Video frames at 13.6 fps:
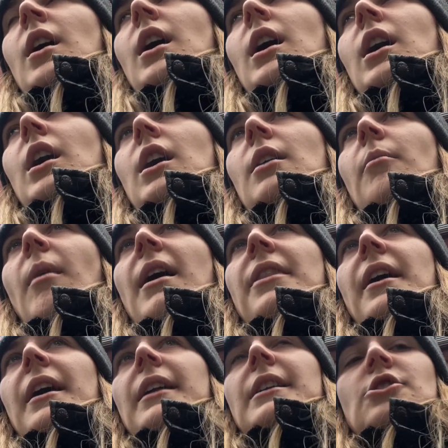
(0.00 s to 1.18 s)
And
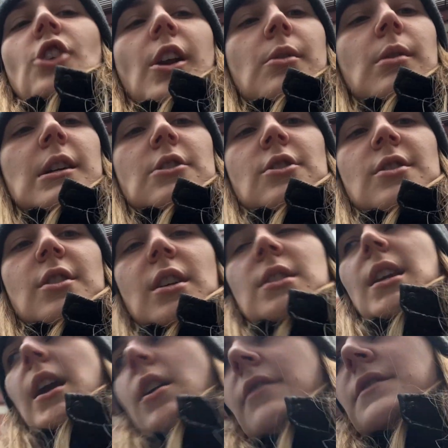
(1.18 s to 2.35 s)
then in general, I just took a
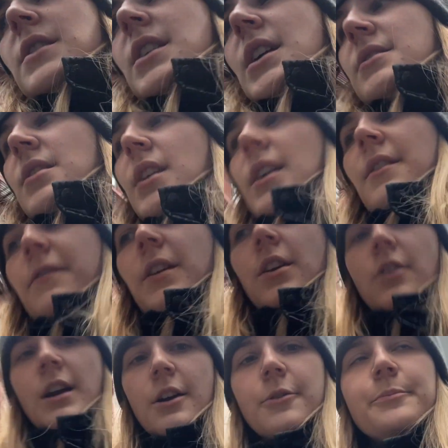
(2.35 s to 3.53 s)
day off today to figure
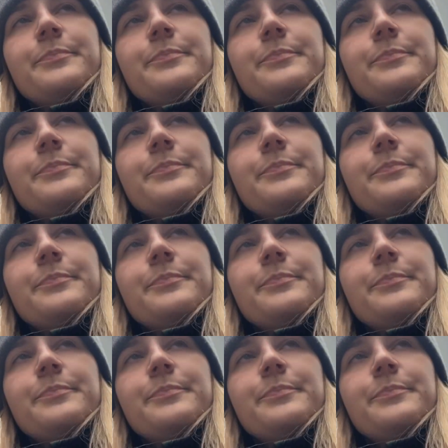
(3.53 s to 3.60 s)
out